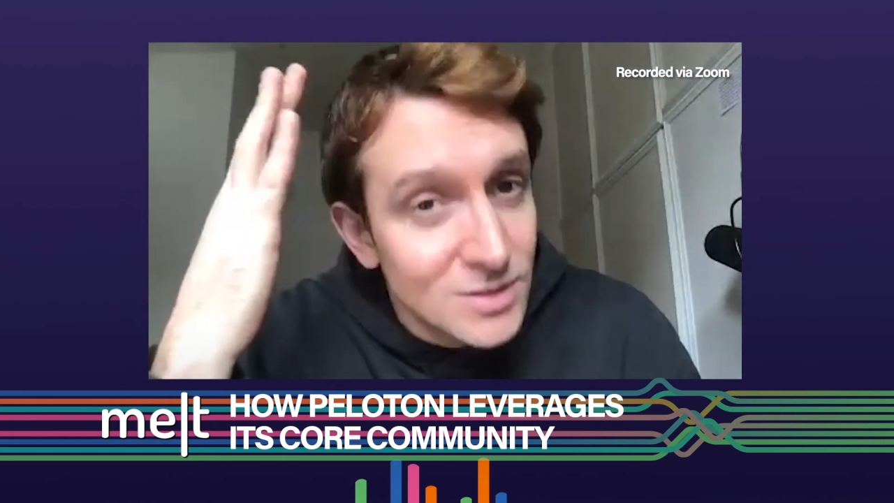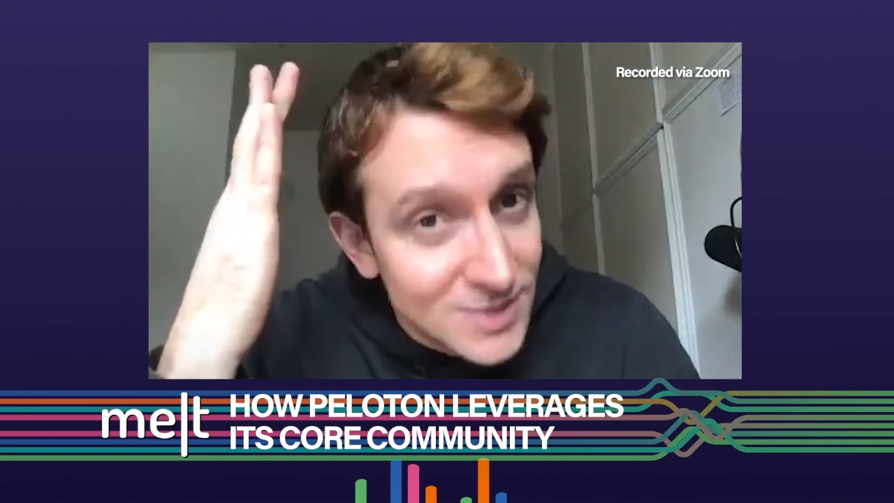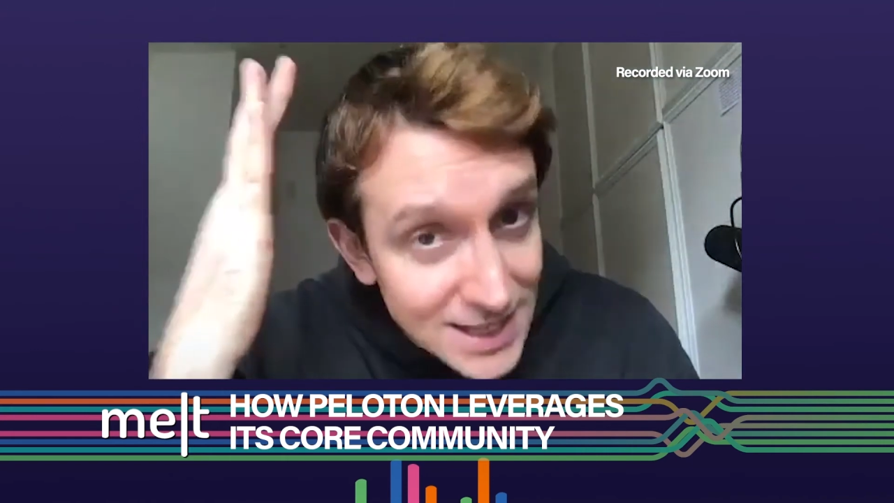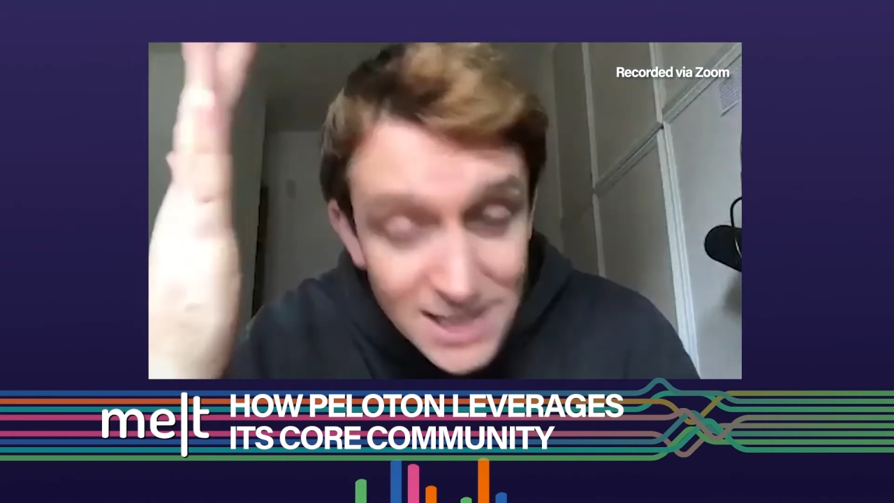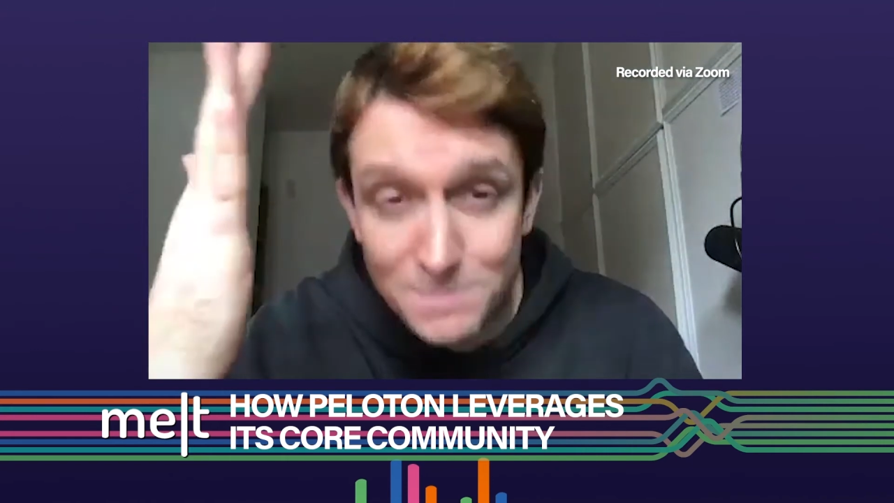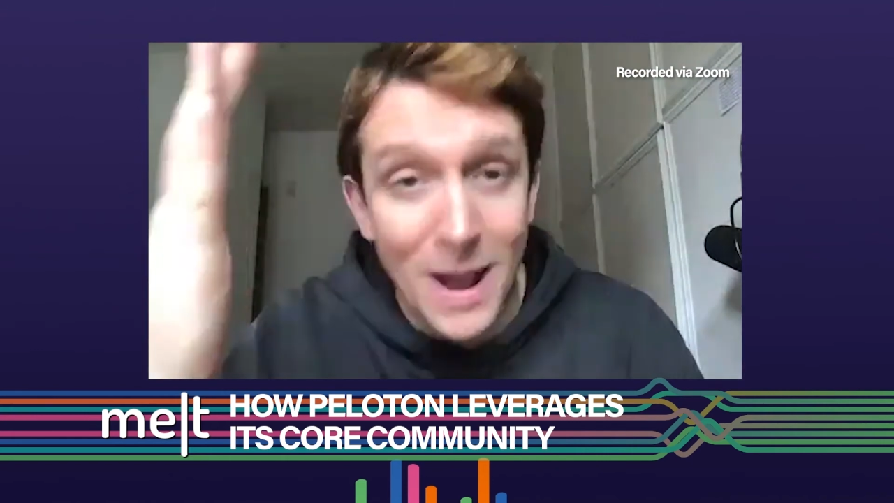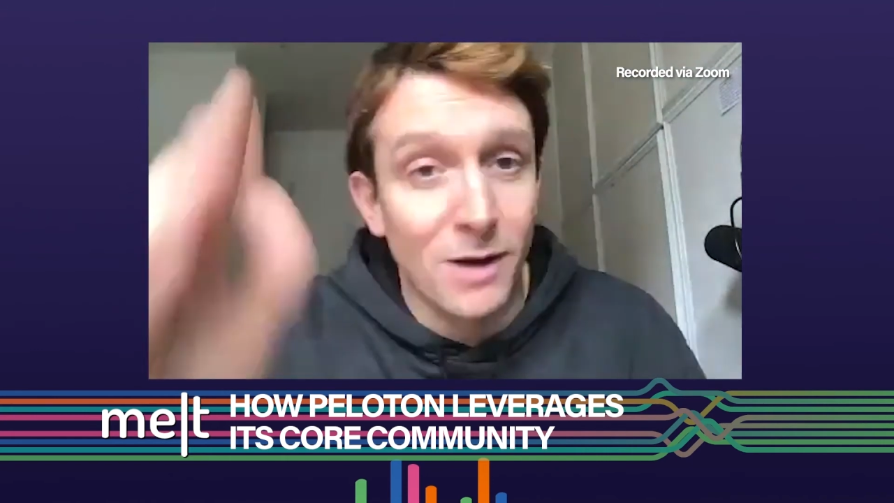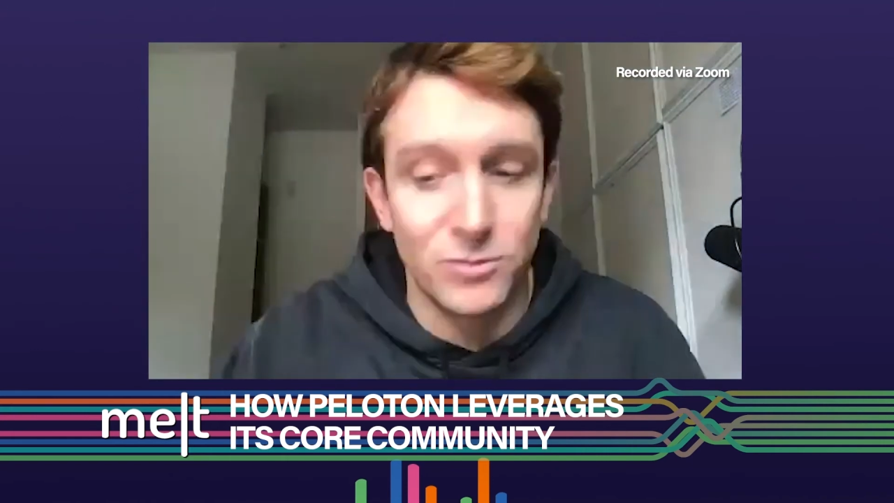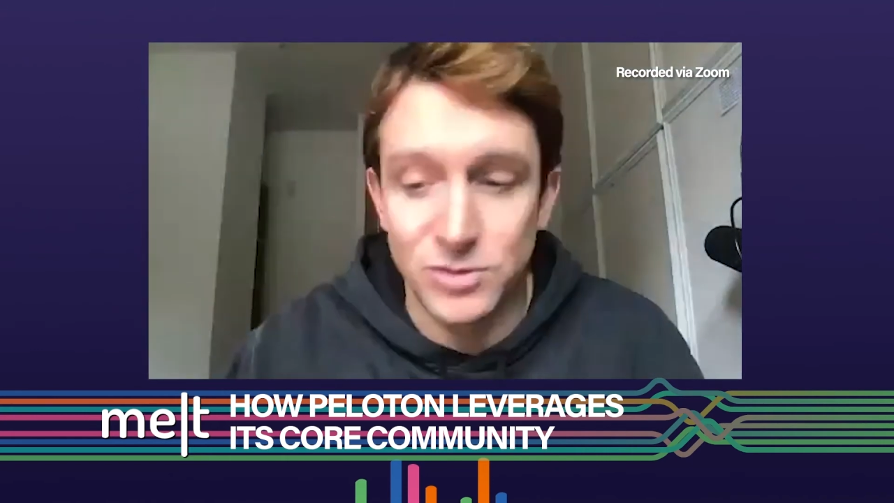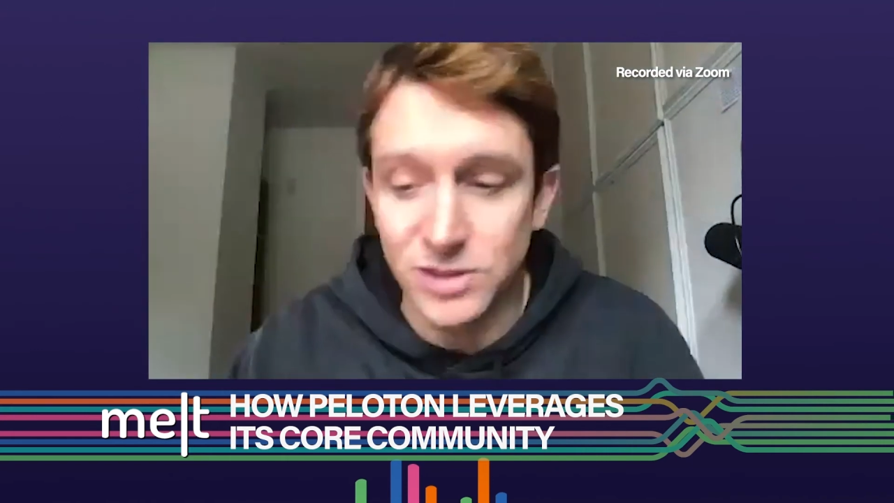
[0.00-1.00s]
This is
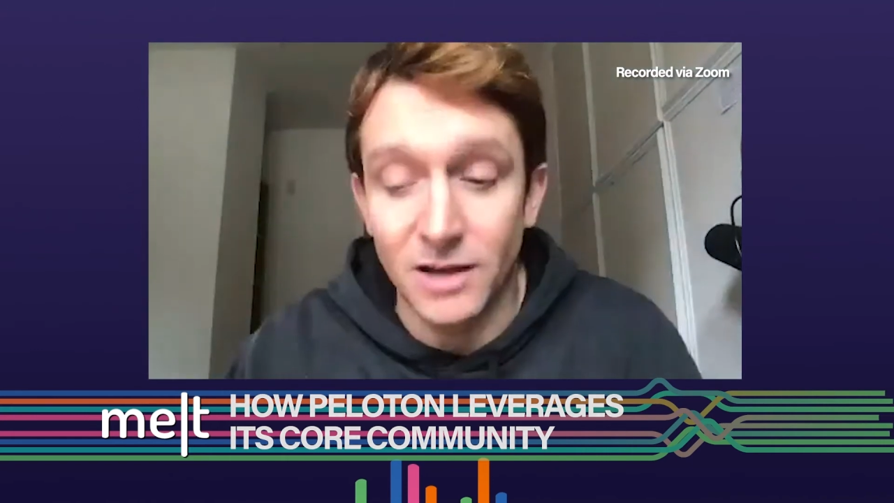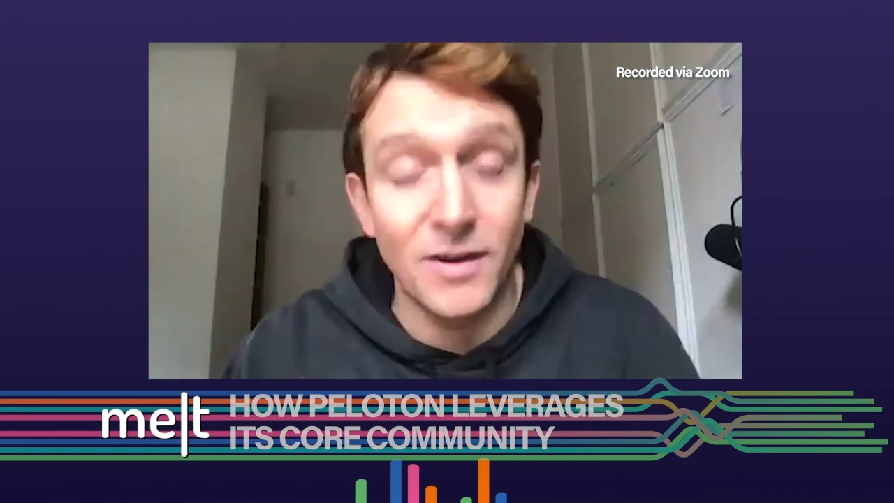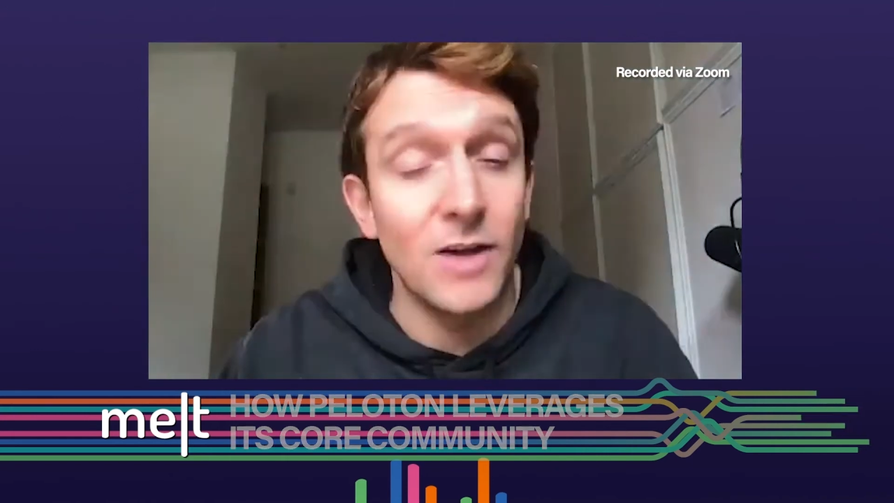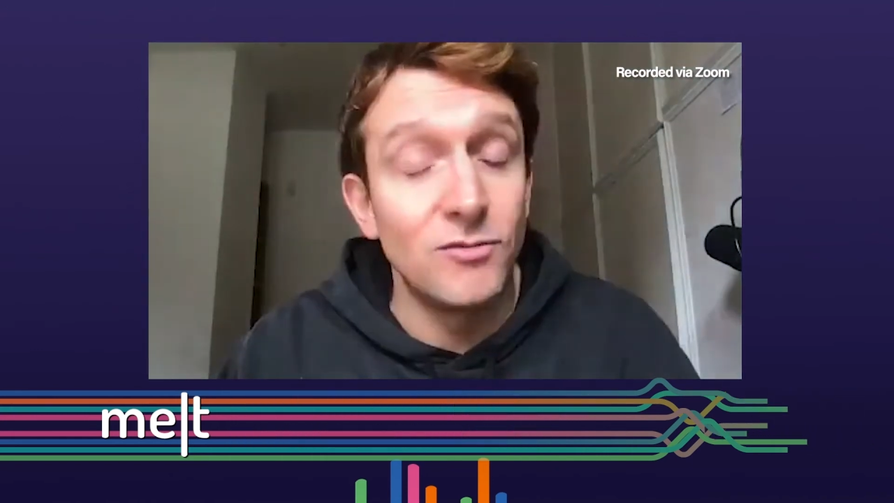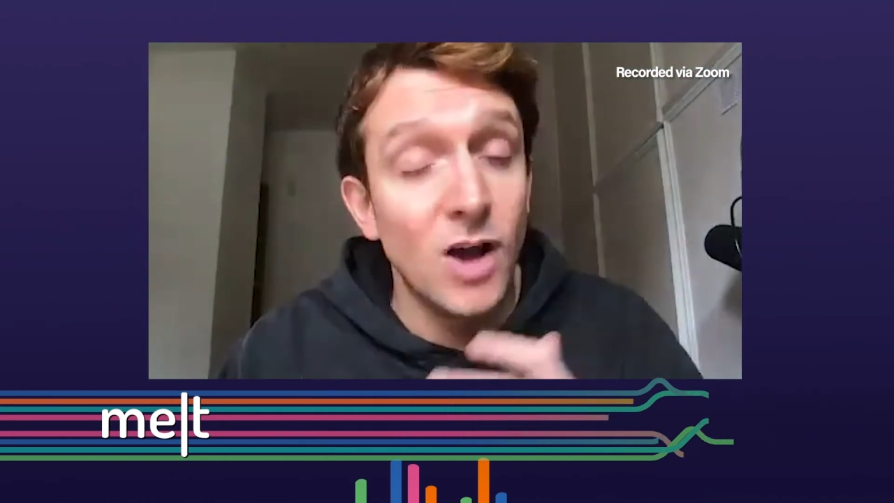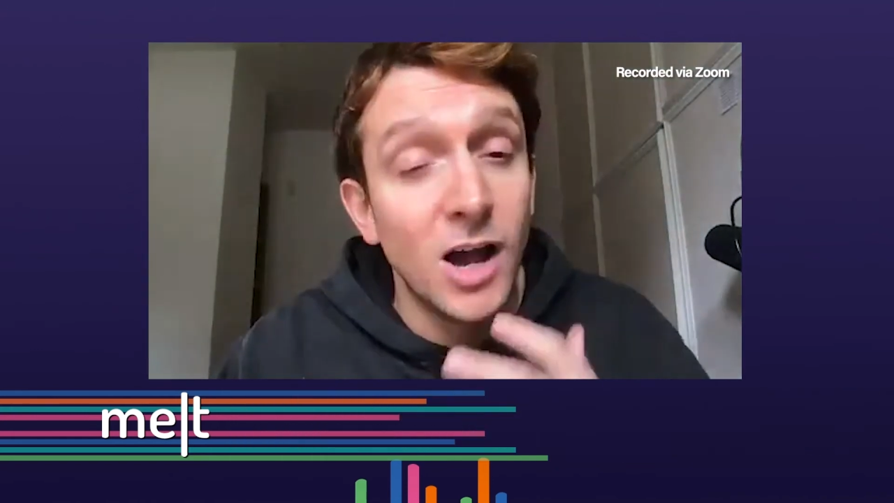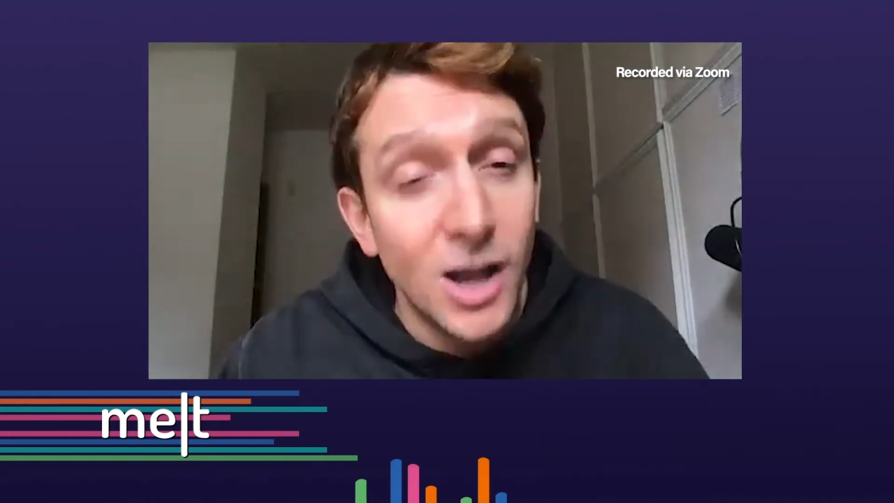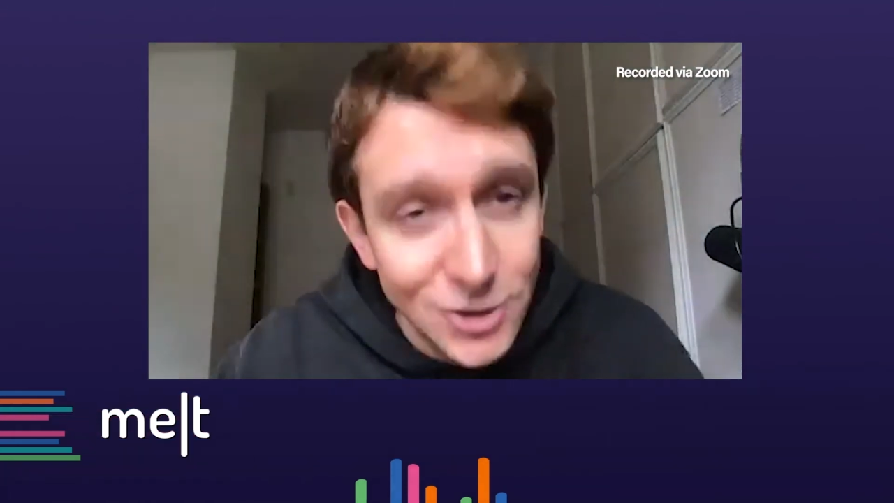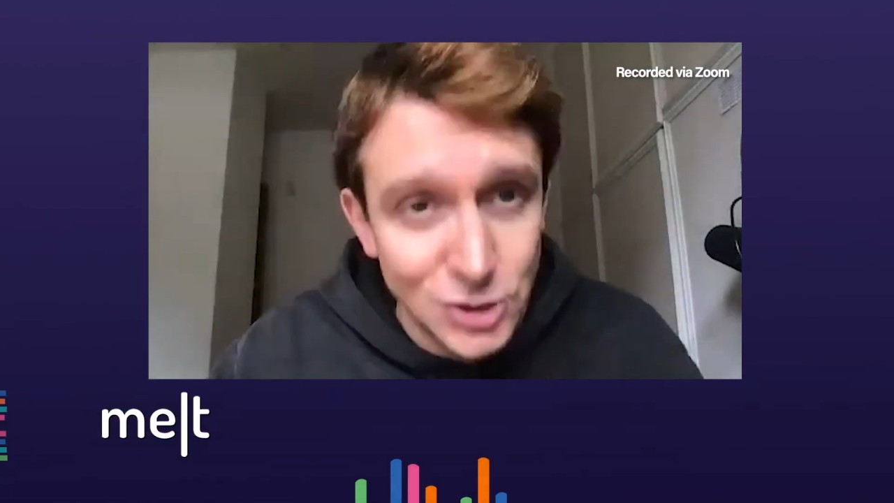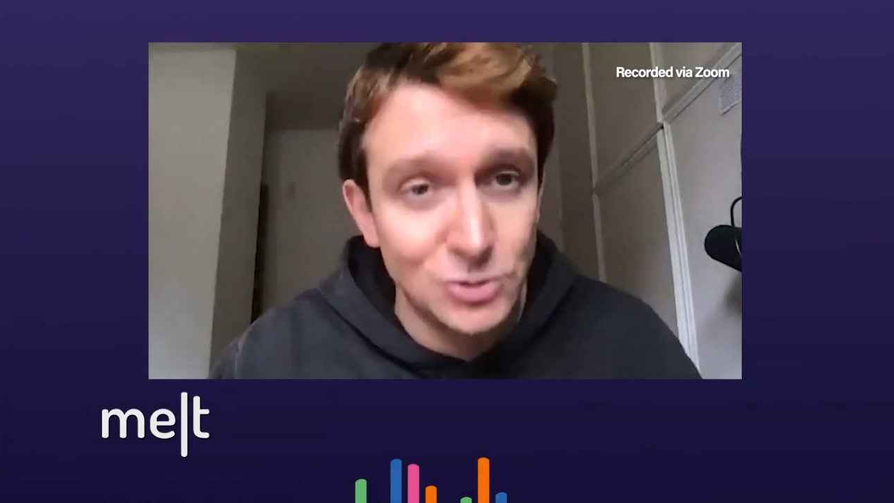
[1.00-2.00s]
powerful stuff. I
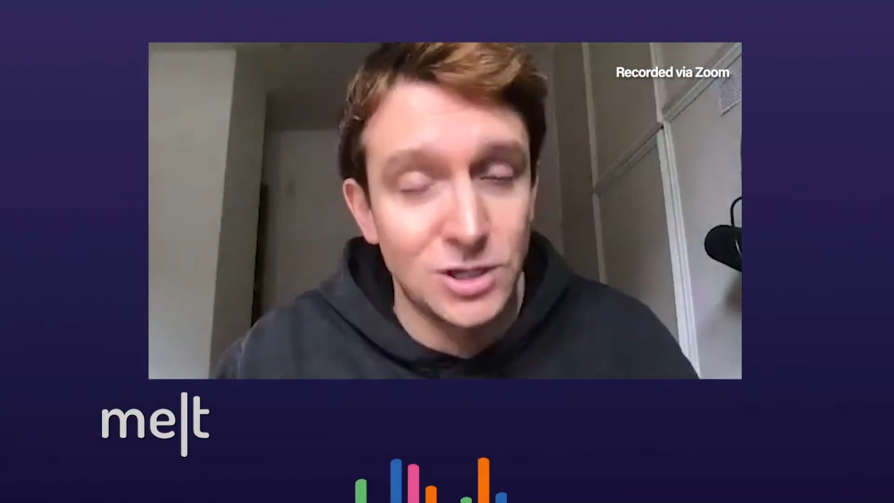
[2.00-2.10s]
urge you to